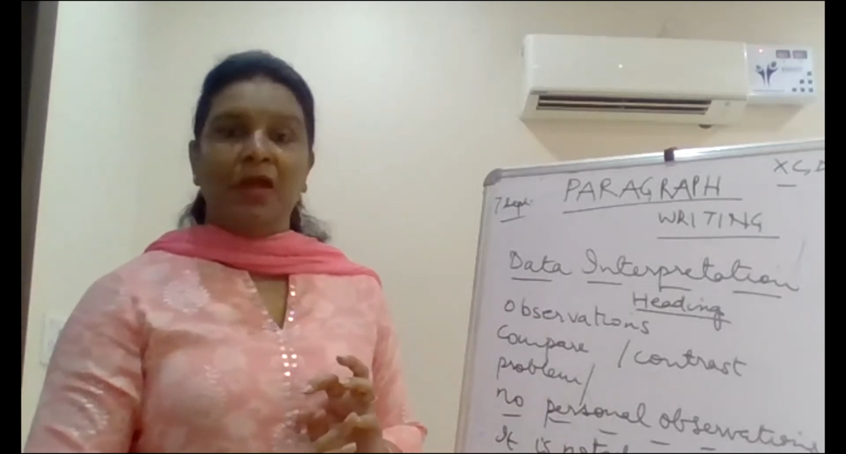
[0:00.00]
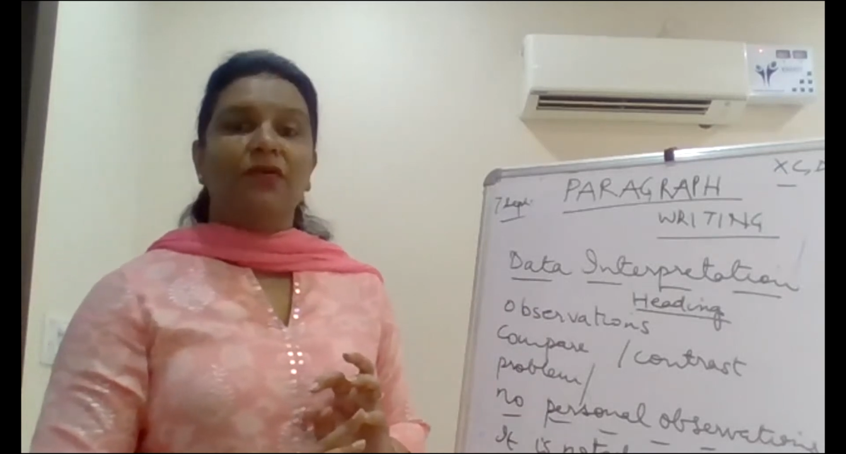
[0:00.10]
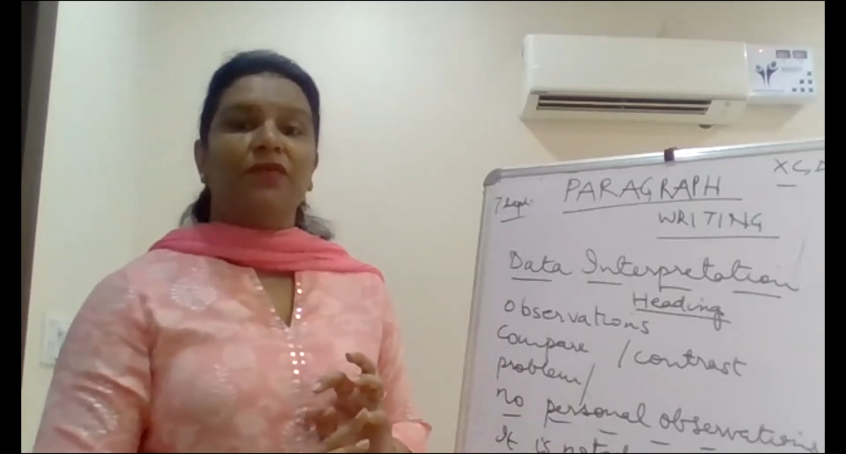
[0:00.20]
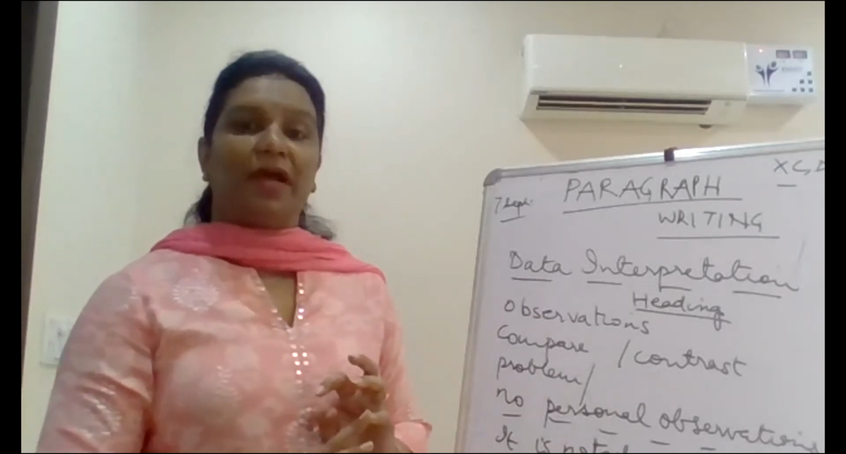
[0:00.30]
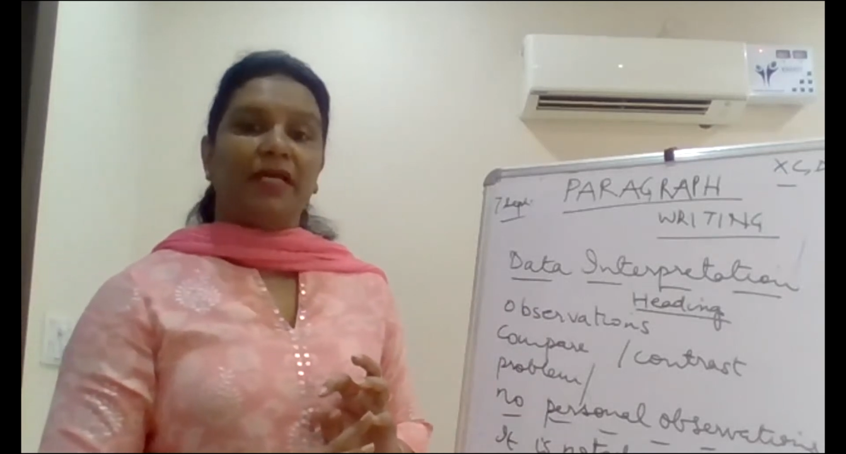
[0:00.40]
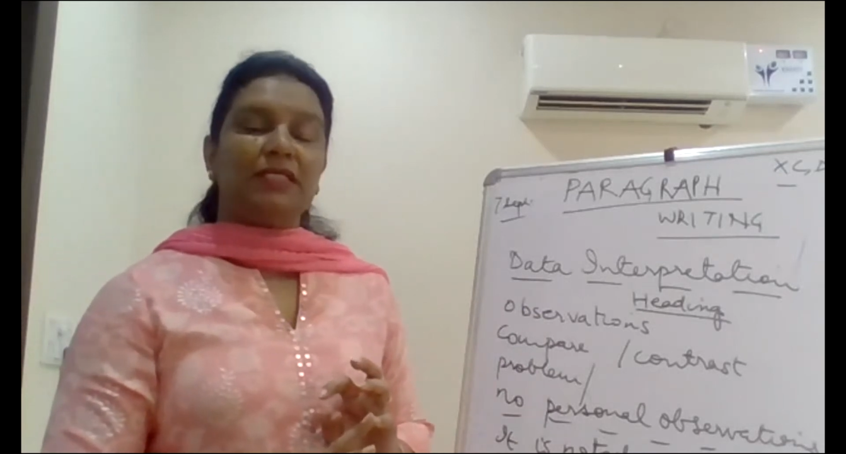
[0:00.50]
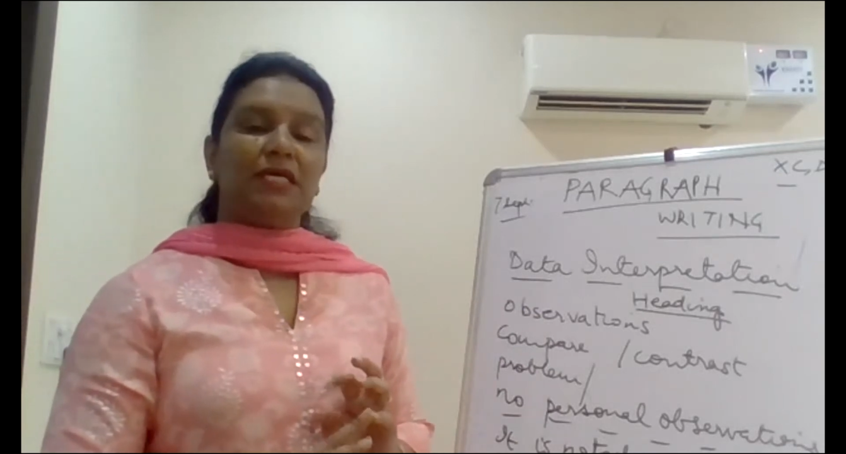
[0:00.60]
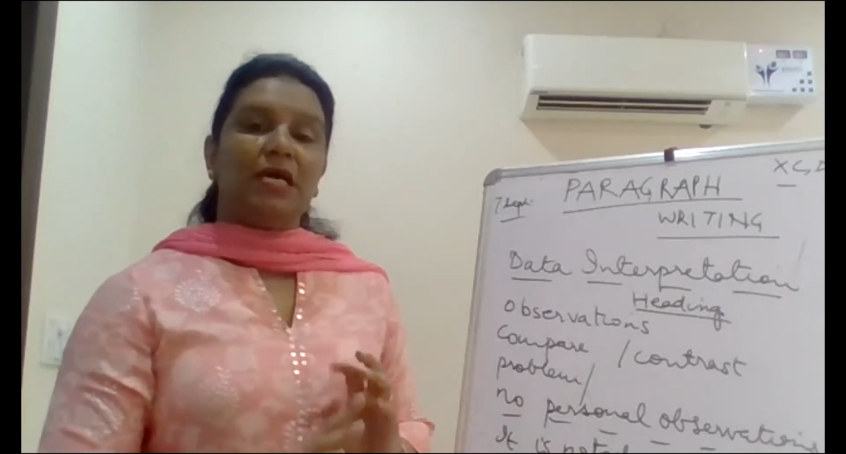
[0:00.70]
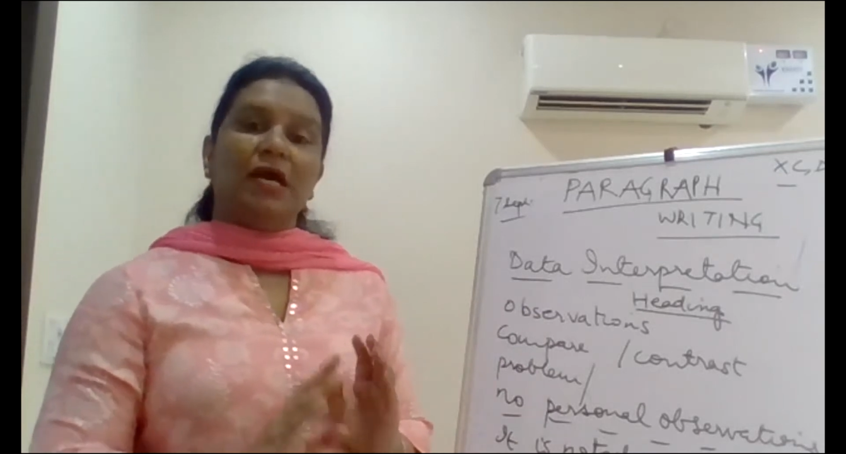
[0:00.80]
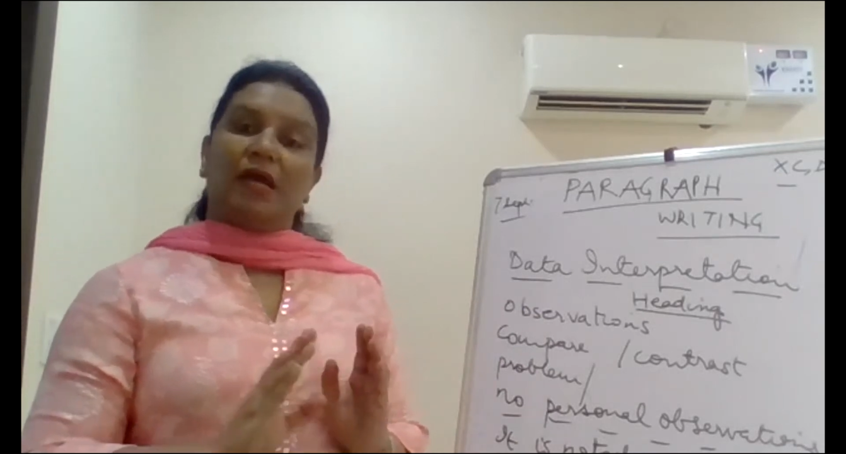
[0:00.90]
right?
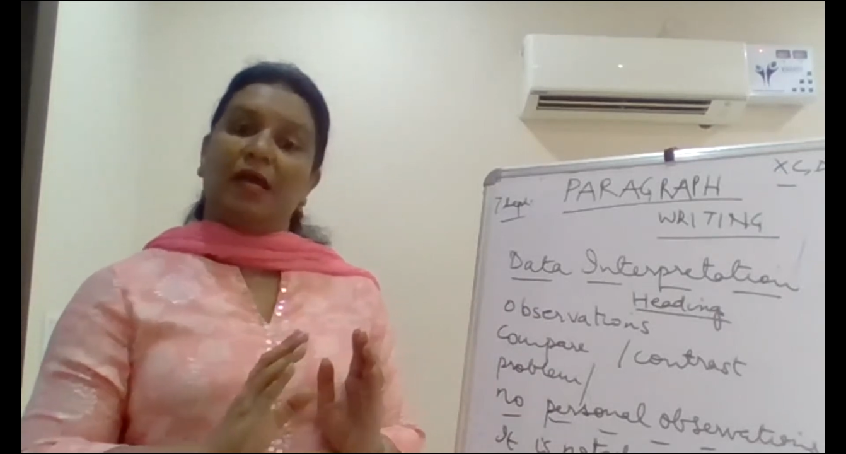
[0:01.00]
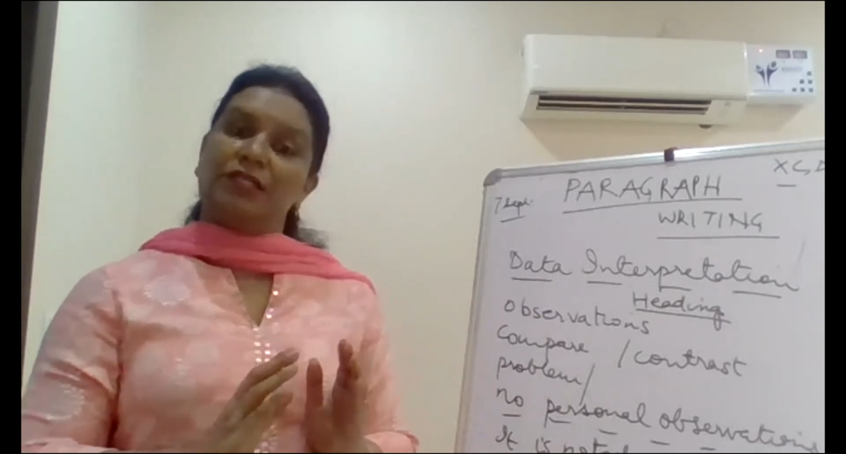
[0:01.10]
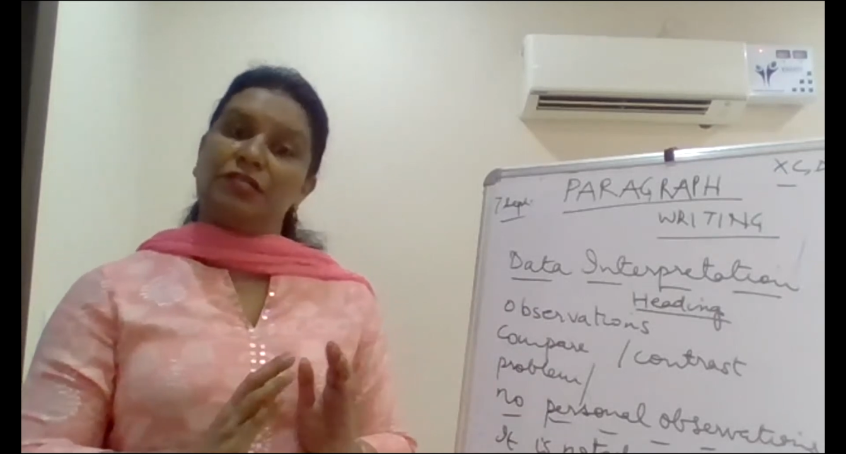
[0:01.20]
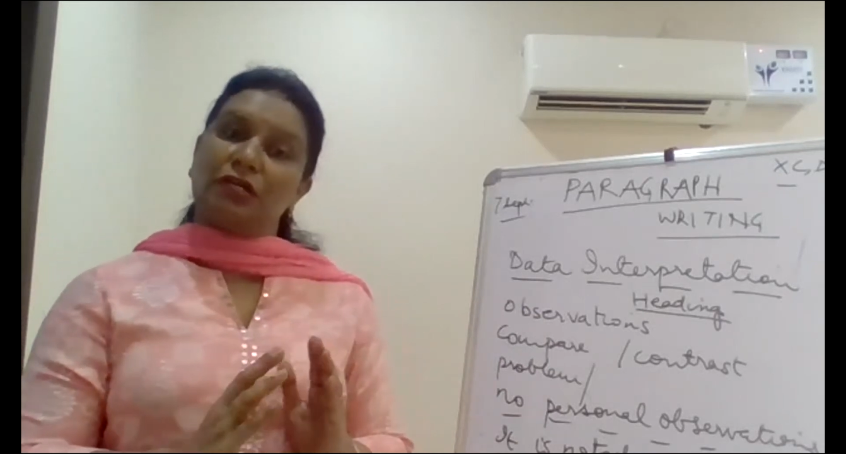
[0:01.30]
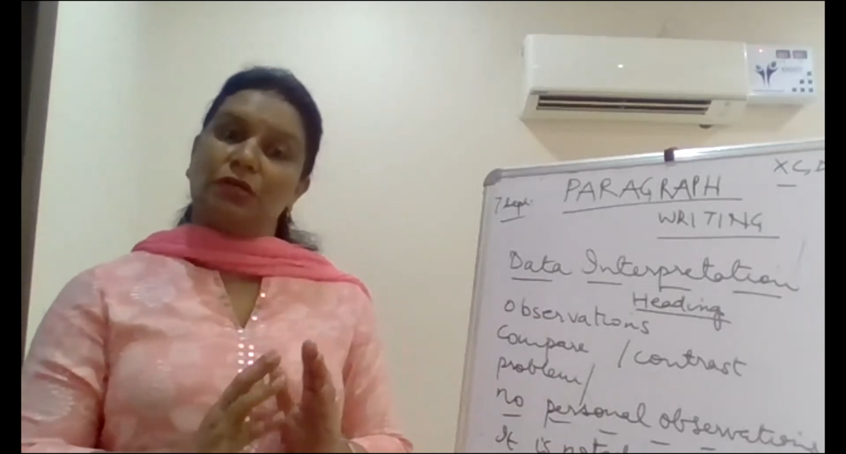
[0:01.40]
It